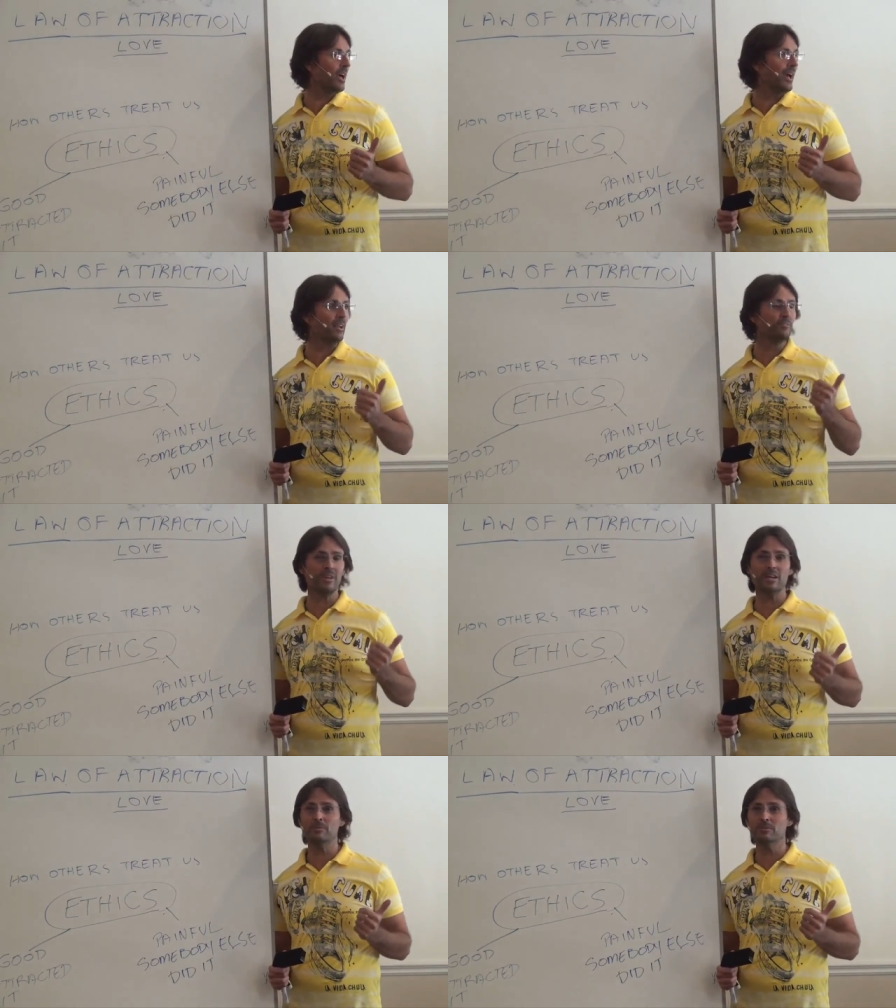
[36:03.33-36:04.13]
out of
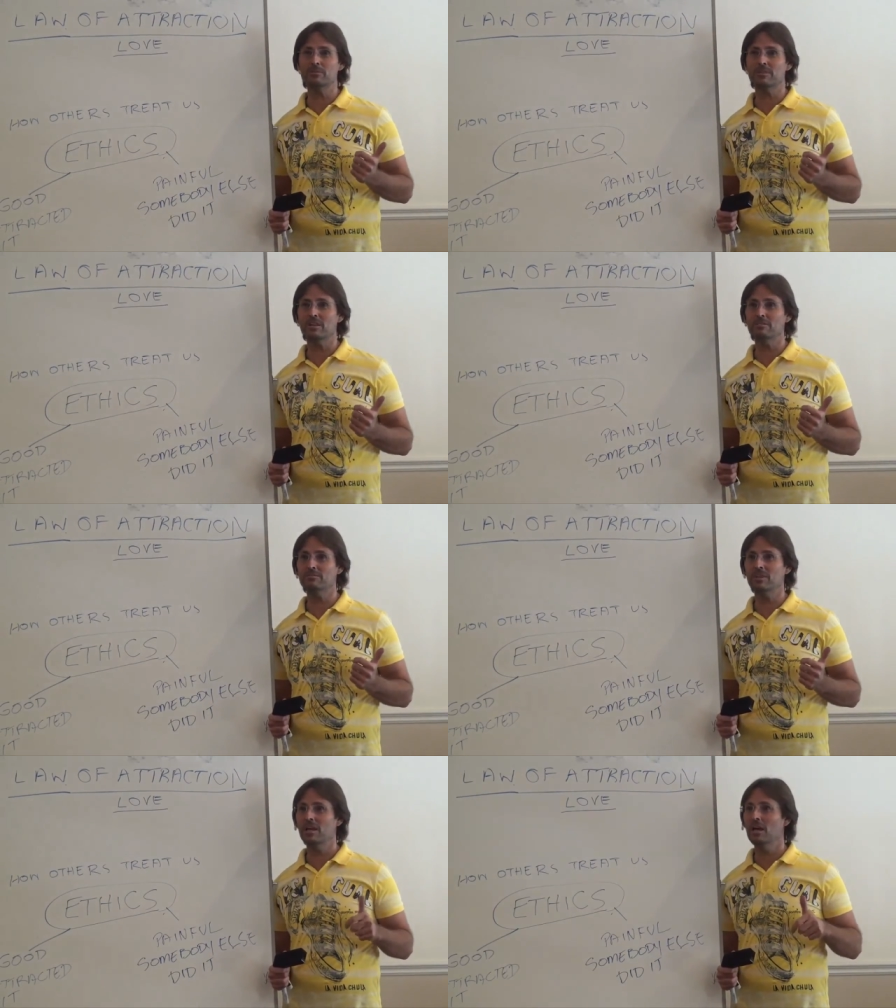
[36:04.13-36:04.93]
harmony with love
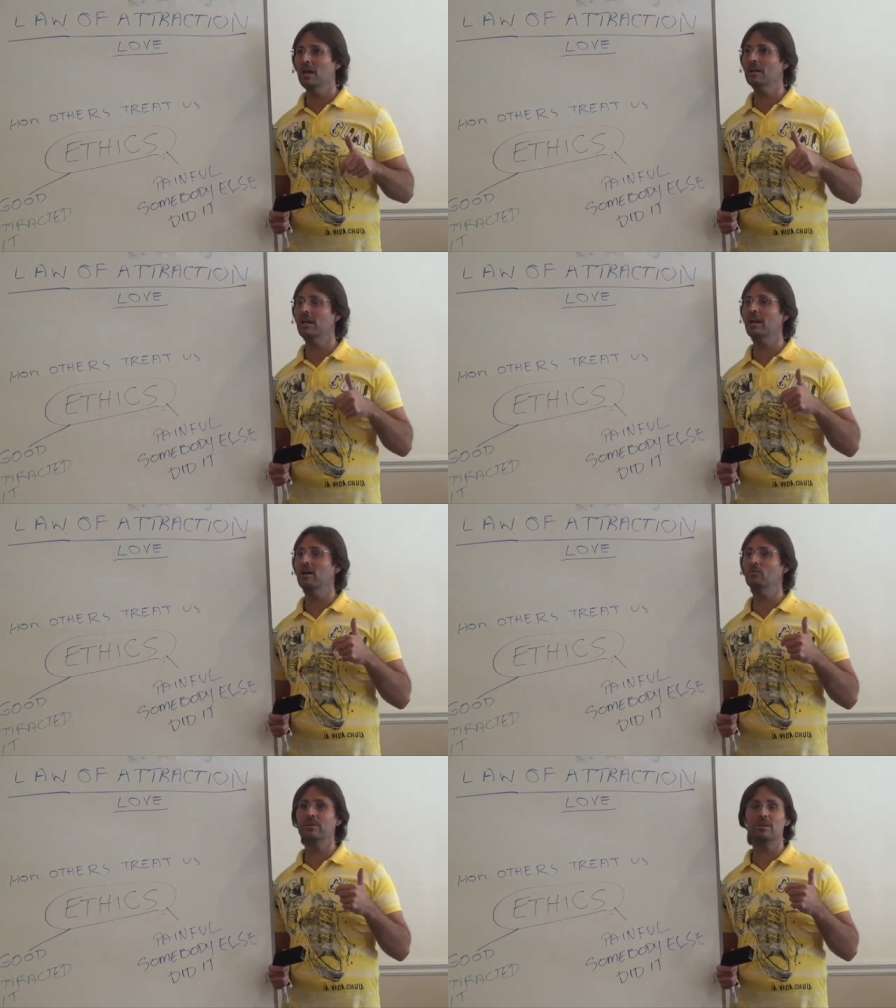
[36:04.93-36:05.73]
and
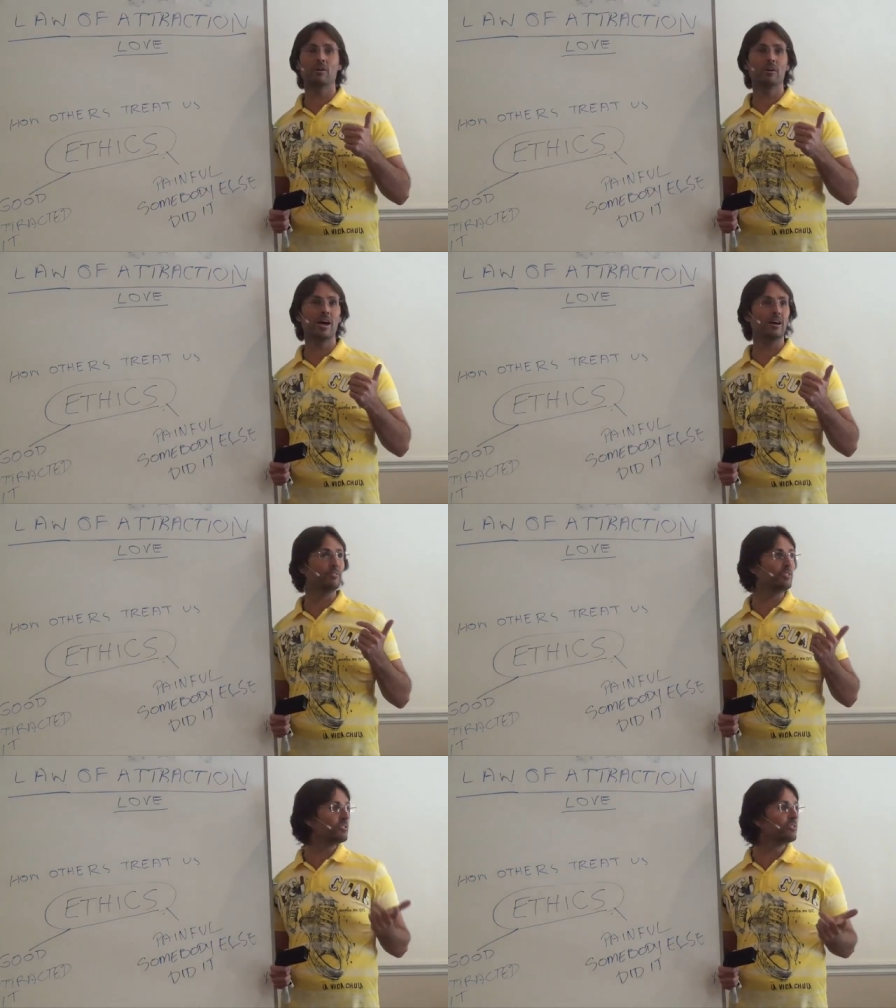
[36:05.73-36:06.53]
how we
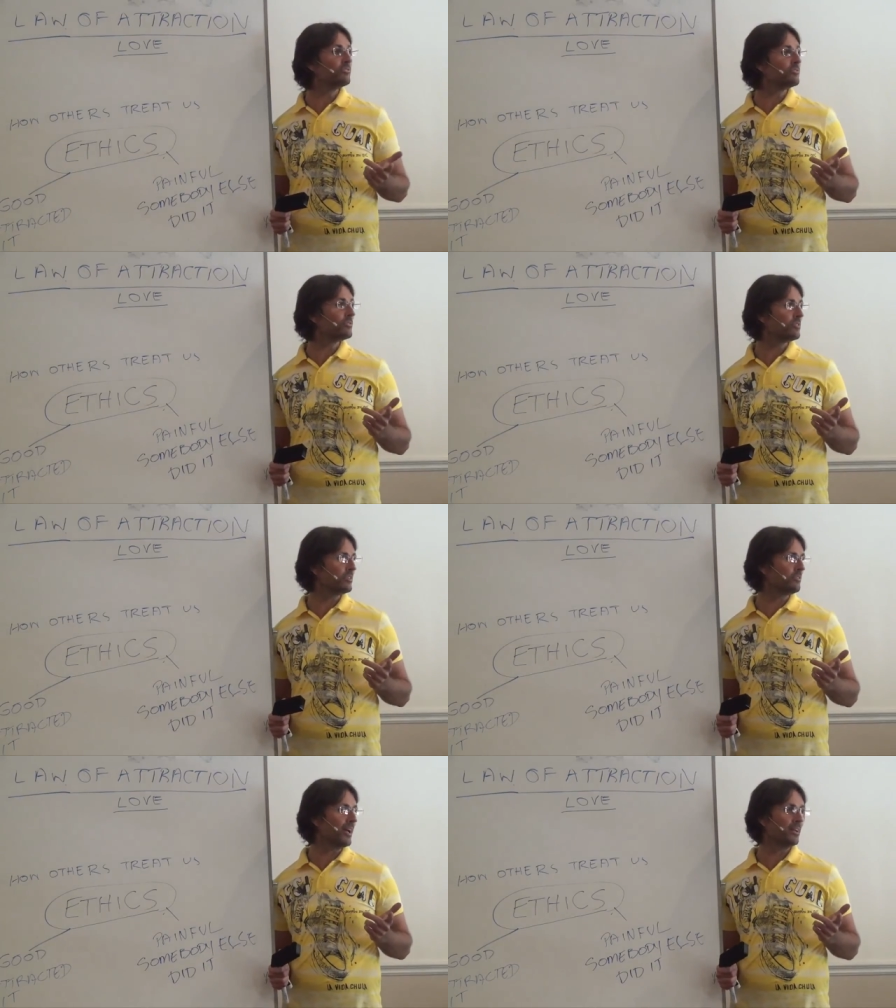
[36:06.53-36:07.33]
have addictions
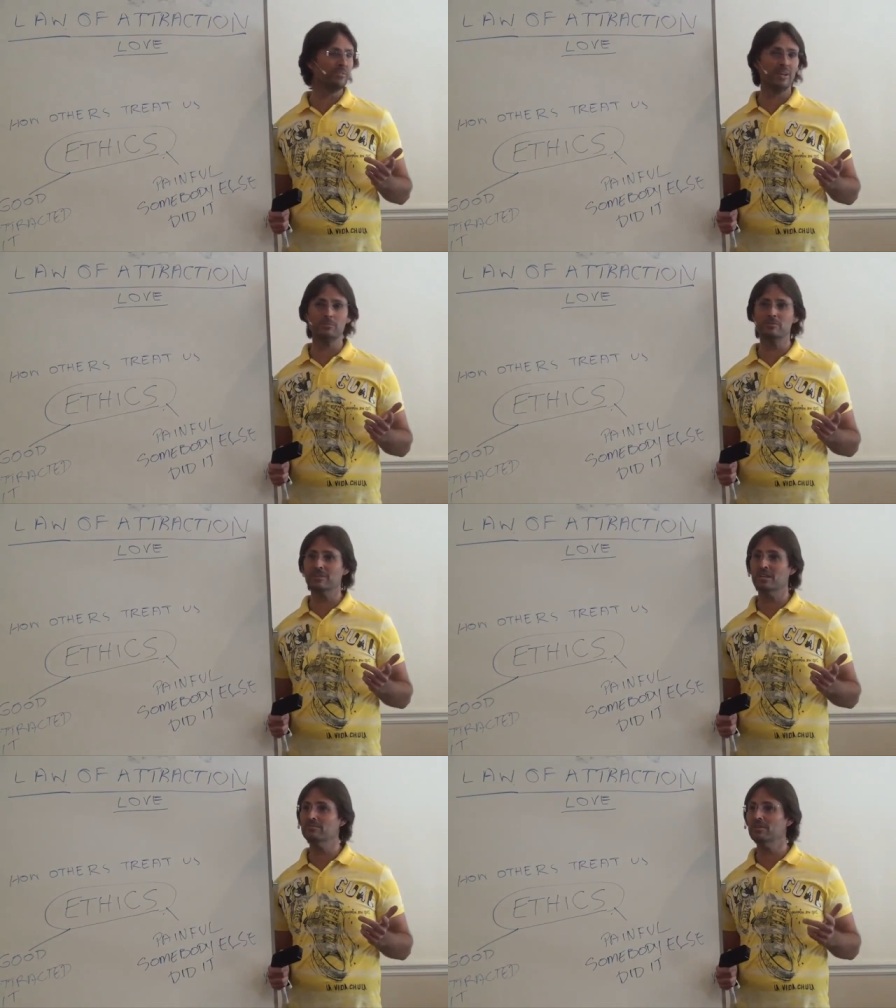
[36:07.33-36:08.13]
that are out of harmony
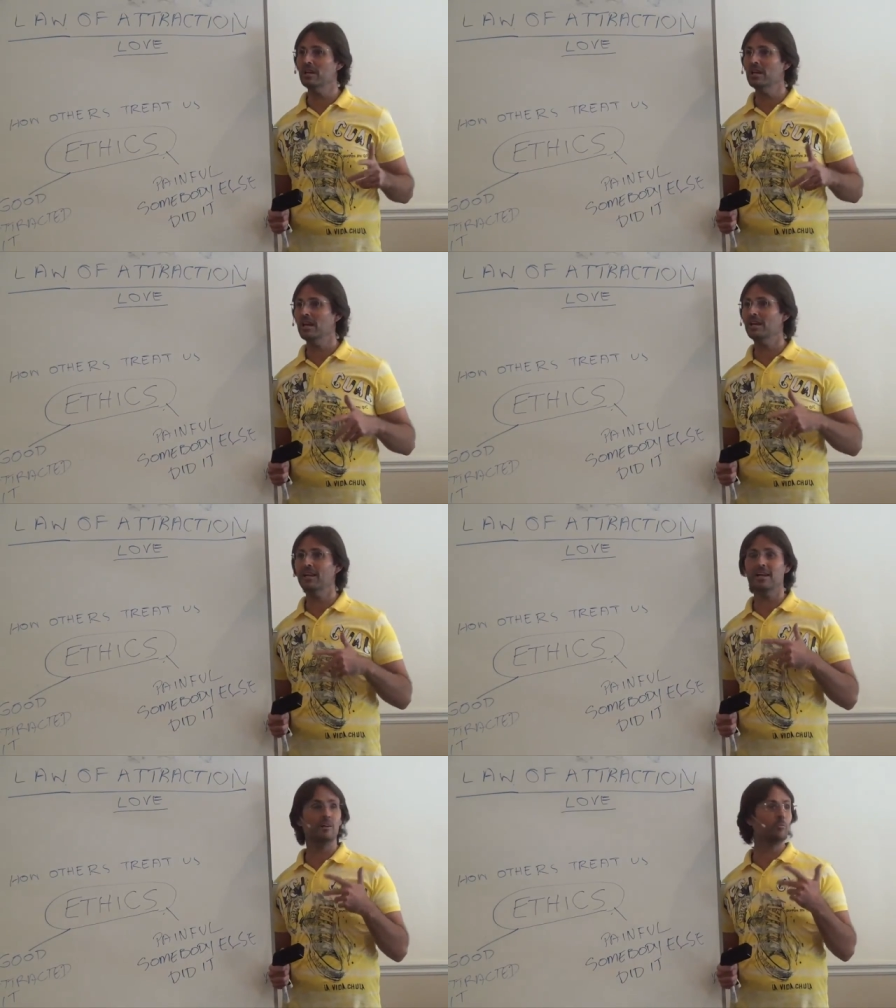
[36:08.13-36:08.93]
with love and
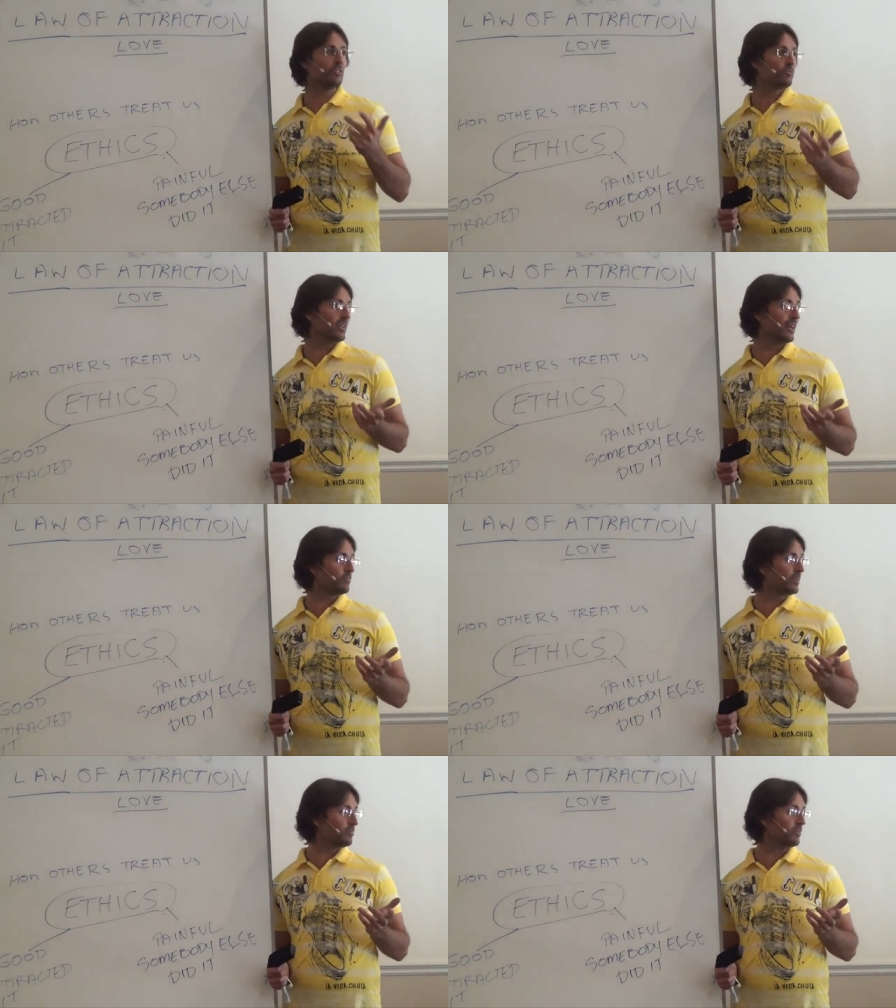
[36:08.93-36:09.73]
how we treat
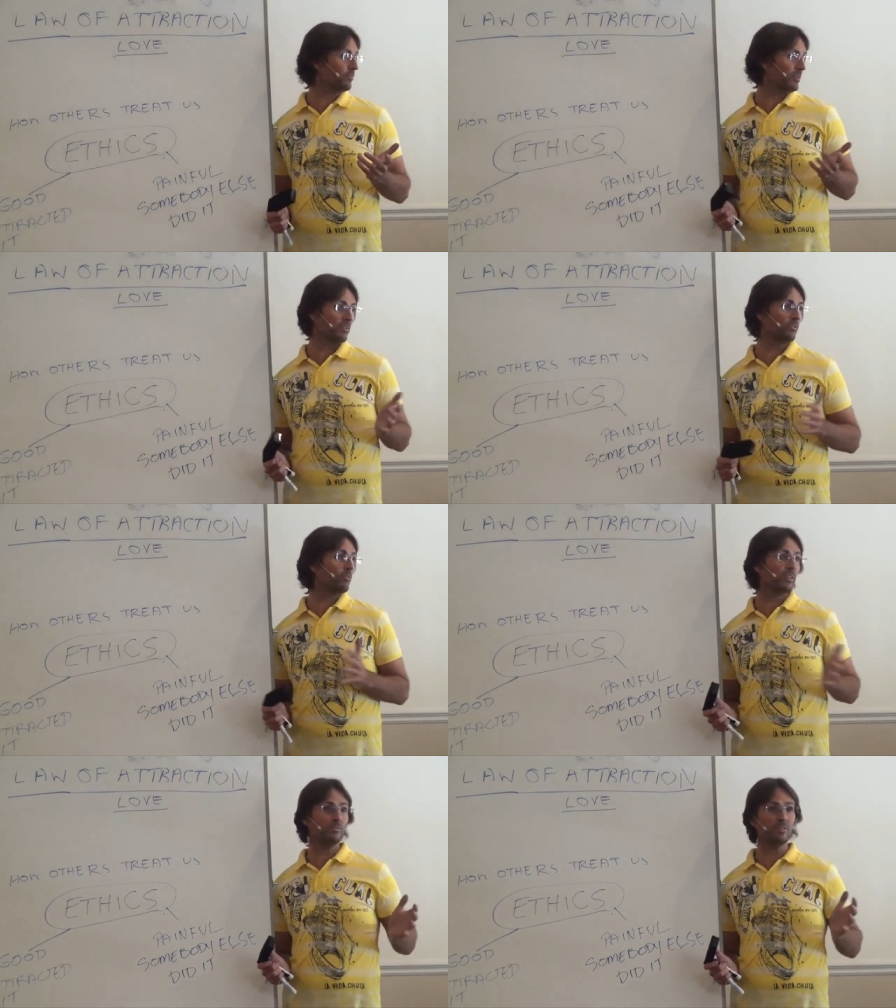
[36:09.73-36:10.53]
other people. We're
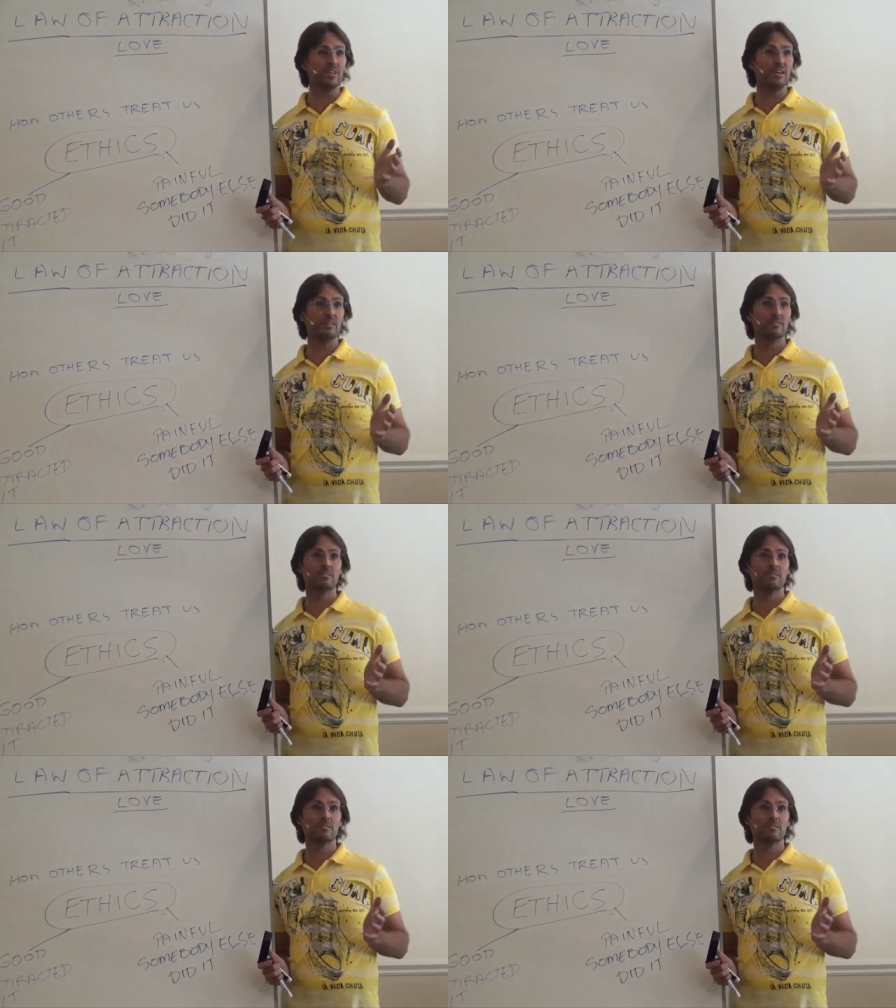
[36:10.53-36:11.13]
ignoring all of that.